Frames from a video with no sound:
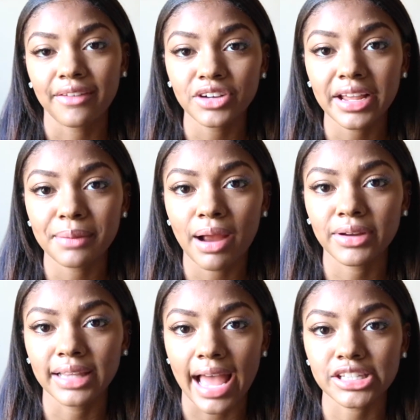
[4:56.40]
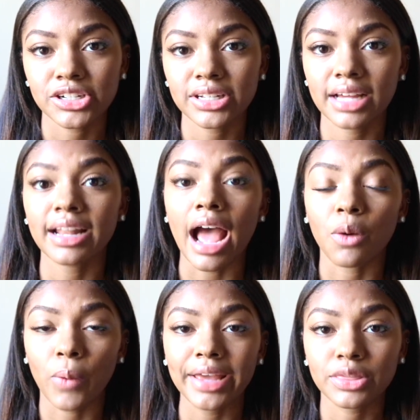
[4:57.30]
after I get my relaxer done,
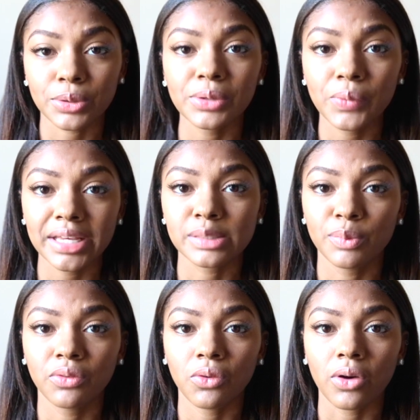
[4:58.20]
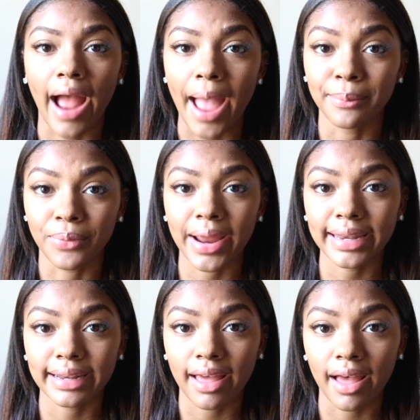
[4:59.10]
I wait 3 weeks before I
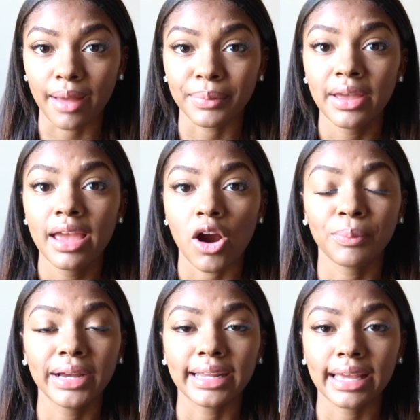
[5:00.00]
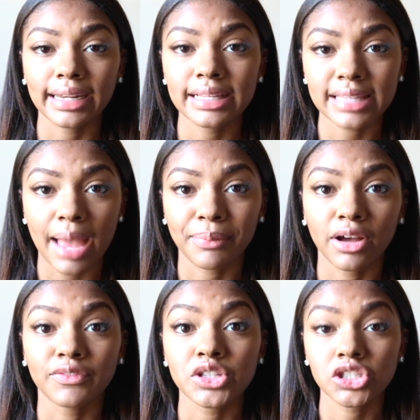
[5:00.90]
braid it up or put any type
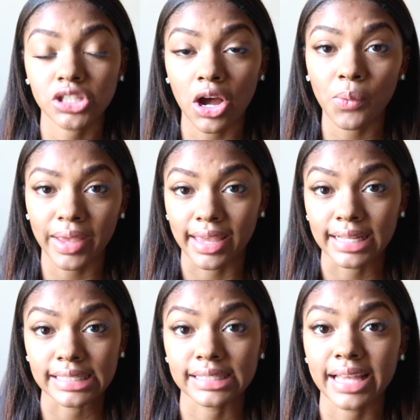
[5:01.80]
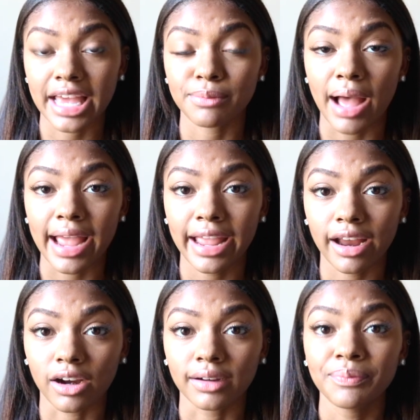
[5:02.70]
of sew-ins in my
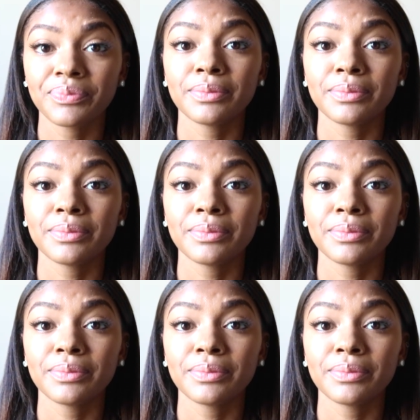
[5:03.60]
hair,